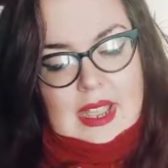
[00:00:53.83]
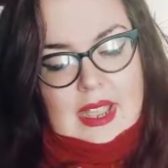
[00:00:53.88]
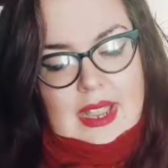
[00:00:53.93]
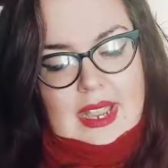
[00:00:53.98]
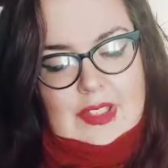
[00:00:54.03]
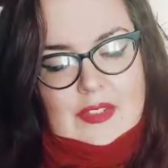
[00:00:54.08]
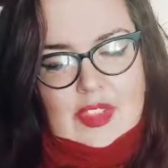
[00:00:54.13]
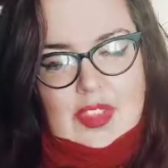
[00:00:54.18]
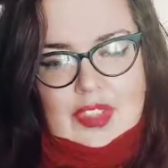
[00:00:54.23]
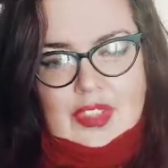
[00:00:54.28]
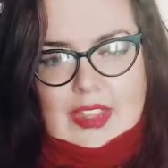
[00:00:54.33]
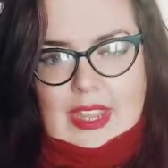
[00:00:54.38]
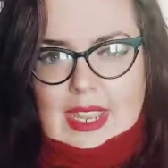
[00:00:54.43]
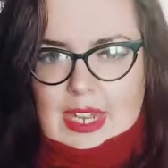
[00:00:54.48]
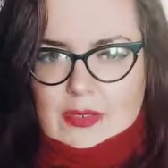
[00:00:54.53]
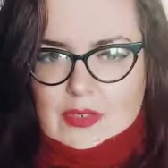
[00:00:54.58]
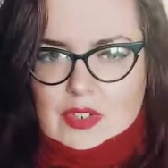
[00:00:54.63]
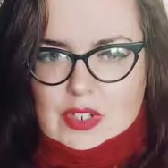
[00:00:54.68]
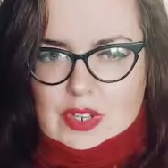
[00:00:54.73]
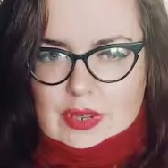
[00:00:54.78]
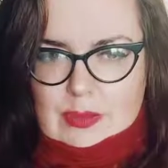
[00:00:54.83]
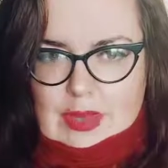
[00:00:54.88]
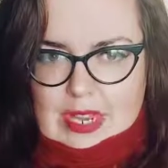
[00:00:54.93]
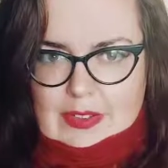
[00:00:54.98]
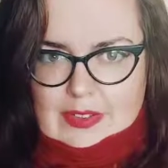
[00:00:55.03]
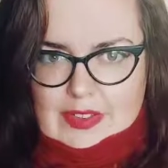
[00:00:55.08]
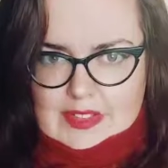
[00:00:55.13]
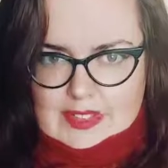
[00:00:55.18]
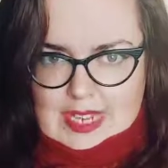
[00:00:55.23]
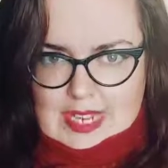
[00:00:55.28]
If you're thinking of doing
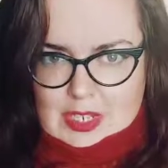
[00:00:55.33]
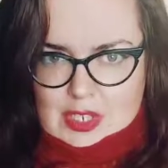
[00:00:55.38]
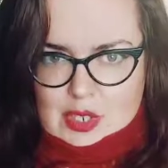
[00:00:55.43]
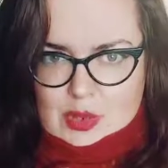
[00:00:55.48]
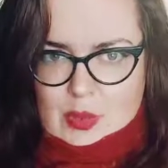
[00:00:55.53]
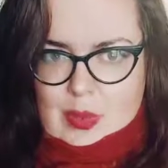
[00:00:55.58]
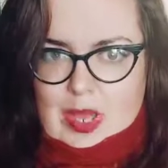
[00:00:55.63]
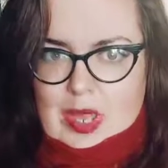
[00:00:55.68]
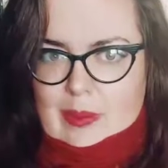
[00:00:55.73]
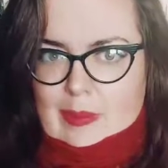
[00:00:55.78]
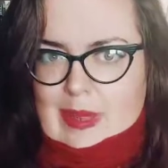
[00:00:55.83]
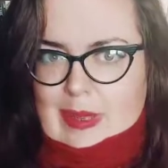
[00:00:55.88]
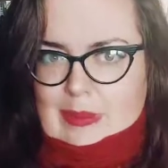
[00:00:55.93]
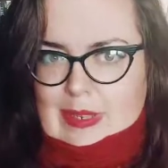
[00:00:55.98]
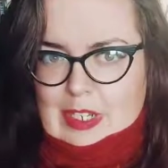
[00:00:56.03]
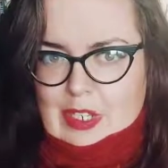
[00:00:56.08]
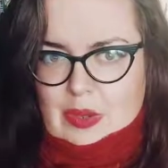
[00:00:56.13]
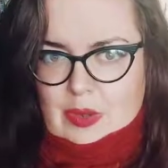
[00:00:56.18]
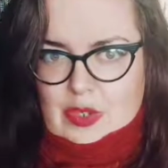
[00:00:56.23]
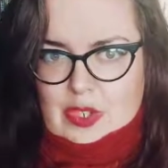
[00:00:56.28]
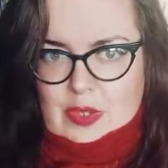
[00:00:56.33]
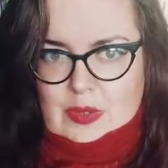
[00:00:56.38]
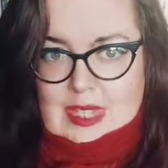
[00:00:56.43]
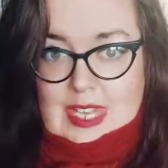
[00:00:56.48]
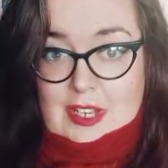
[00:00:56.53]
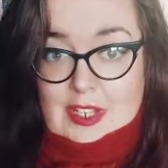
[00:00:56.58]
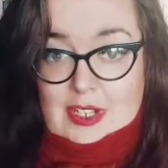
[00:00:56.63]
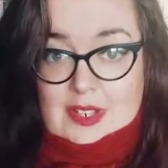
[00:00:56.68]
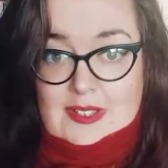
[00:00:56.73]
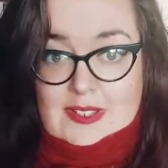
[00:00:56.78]
manifestation work, maybe don't do
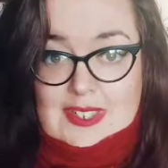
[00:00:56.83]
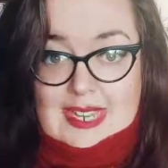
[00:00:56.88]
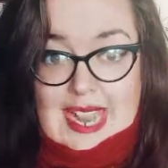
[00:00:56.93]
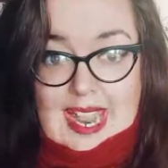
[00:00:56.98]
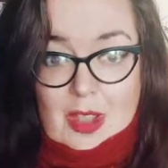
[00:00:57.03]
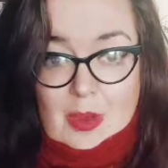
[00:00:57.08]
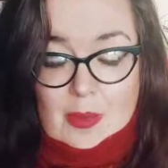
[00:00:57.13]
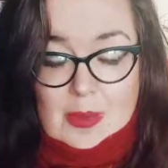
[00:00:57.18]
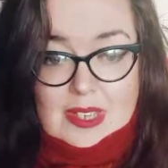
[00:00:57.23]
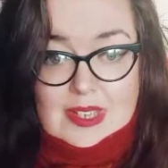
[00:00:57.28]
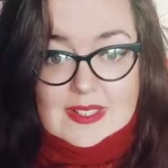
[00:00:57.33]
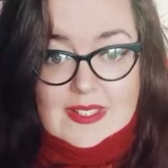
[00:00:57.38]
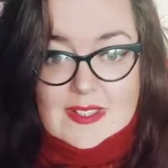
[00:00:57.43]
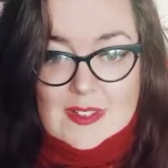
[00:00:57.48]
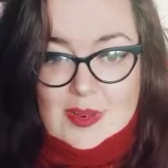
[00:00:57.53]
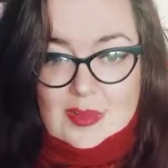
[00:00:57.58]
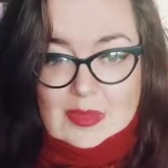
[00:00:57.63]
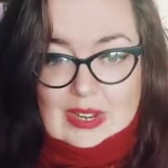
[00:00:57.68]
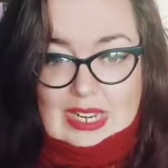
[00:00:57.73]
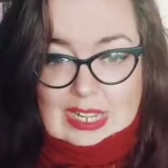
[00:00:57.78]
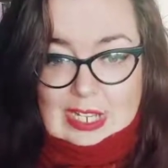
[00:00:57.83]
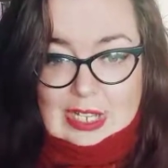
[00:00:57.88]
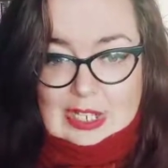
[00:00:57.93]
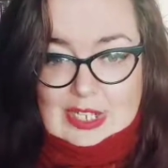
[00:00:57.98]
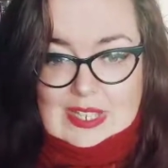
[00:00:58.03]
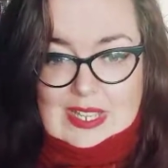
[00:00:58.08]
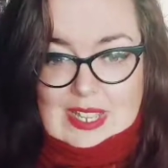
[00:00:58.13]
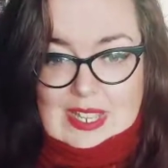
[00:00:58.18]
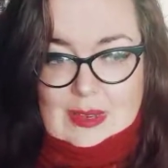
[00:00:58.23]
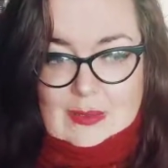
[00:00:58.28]
that just now because it's not really a
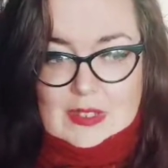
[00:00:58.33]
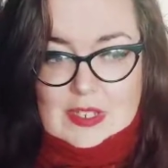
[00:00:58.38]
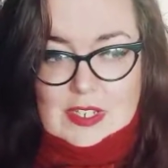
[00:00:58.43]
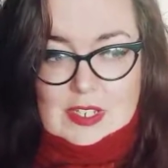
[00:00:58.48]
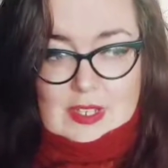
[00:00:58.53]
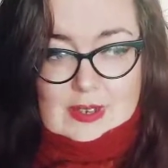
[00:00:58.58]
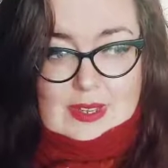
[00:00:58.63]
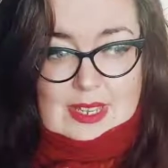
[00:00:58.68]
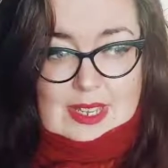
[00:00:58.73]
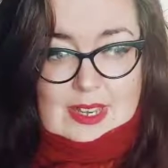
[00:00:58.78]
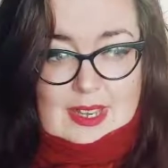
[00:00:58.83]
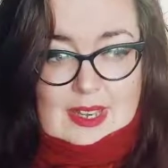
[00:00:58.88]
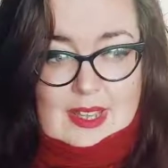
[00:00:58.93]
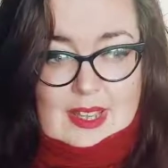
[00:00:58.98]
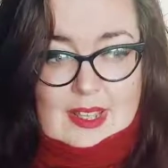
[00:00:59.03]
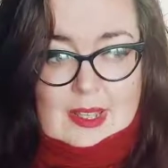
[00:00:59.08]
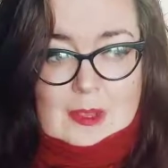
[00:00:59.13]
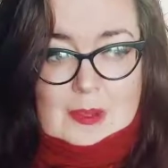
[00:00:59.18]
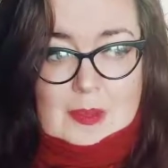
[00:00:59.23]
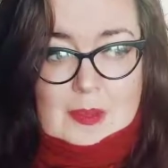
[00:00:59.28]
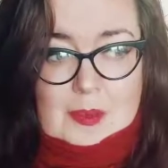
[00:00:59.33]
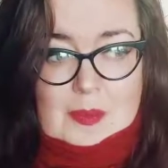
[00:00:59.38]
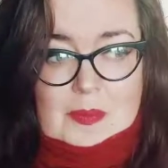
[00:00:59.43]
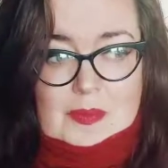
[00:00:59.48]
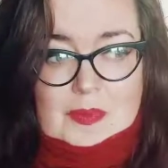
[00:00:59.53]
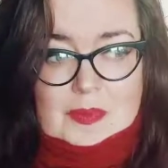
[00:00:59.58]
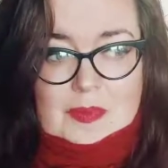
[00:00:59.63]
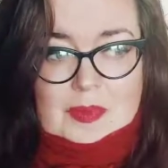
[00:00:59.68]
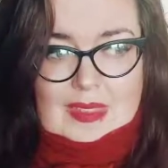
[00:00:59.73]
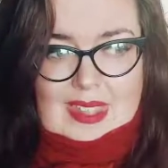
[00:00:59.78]
good time to do it.
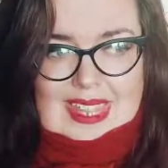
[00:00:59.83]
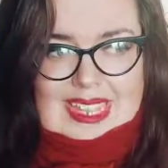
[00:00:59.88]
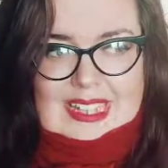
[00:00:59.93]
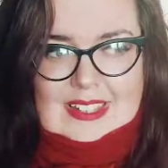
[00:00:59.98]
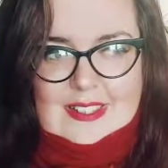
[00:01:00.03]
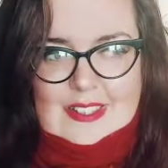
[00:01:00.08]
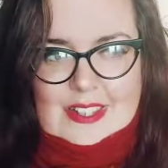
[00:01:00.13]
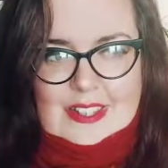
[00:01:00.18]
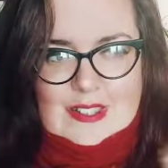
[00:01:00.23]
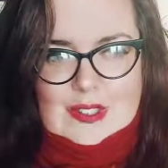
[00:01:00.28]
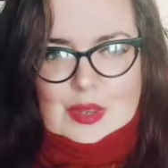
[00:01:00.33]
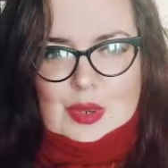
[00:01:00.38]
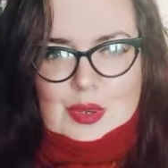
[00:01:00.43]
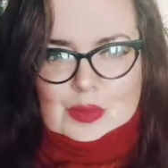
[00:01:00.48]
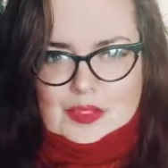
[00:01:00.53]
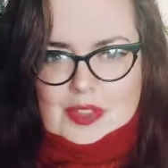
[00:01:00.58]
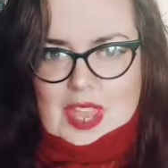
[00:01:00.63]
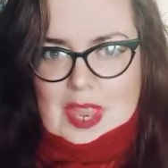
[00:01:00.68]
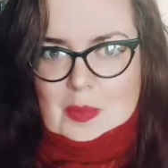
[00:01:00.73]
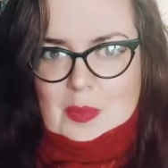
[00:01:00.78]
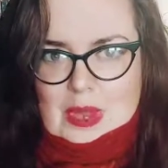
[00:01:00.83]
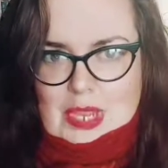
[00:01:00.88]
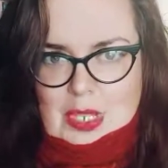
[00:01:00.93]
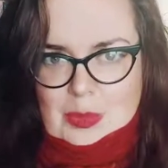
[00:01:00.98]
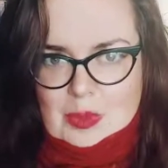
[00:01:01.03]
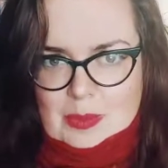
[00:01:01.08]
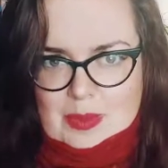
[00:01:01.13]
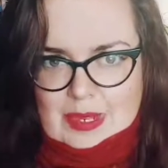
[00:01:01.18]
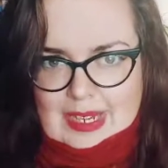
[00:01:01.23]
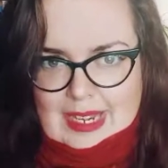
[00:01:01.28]
It's the sort of time where you
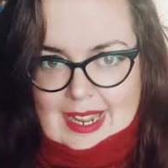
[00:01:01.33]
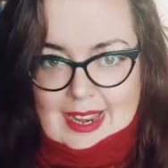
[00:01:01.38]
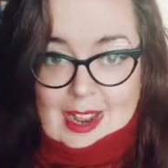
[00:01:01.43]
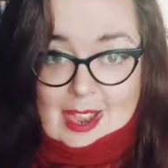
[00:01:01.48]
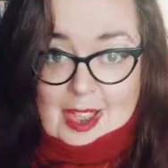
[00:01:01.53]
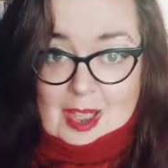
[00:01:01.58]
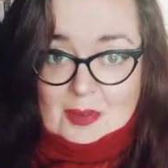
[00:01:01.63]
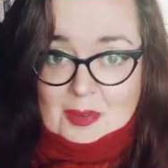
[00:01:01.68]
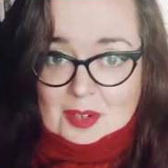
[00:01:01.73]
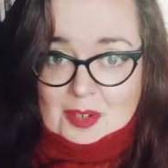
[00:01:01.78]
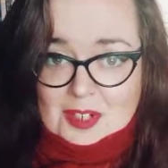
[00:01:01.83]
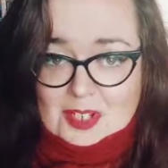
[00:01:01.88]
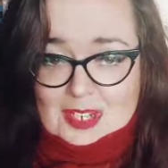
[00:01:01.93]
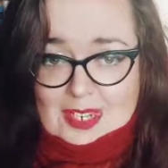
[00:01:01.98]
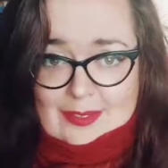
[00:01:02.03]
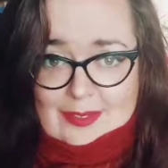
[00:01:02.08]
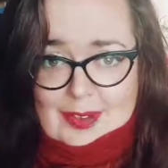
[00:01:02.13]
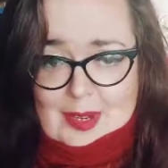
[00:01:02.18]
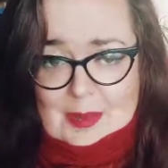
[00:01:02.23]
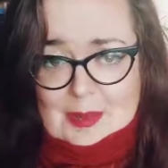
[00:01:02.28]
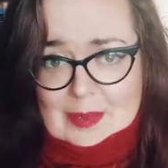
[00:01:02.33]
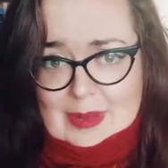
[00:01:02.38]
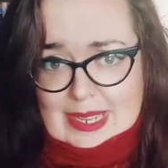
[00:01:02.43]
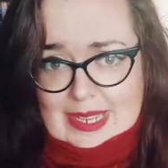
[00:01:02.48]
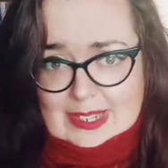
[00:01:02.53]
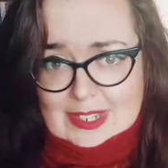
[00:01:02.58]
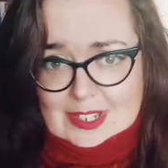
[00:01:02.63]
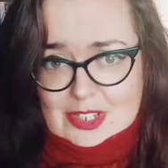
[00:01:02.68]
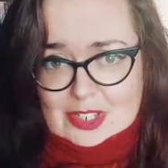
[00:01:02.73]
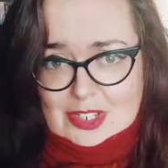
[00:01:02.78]
would be like, I want to live
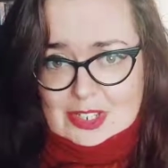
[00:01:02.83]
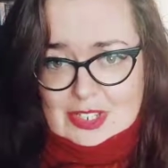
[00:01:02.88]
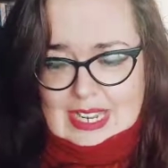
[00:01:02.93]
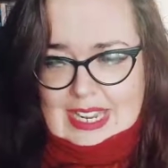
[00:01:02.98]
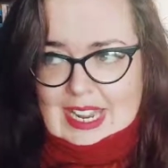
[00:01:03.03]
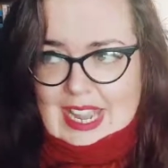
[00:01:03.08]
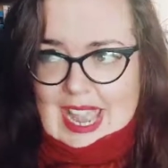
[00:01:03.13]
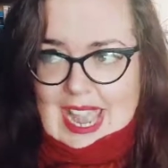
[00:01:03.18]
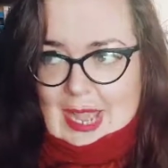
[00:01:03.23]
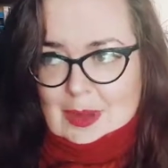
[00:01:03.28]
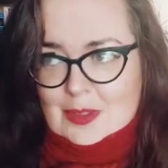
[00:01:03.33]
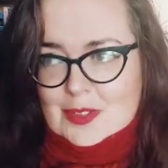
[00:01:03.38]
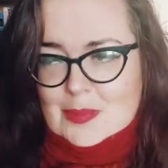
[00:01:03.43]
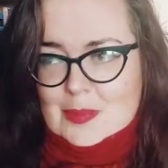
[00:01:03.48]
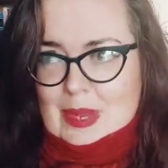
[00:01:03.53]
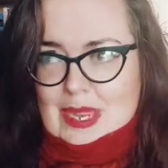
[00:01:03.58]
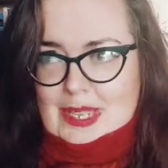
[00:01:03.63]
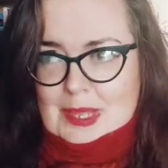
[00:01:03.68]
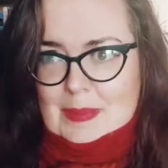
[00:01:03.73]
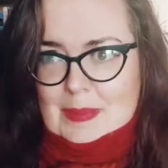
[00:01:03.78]
in a house by the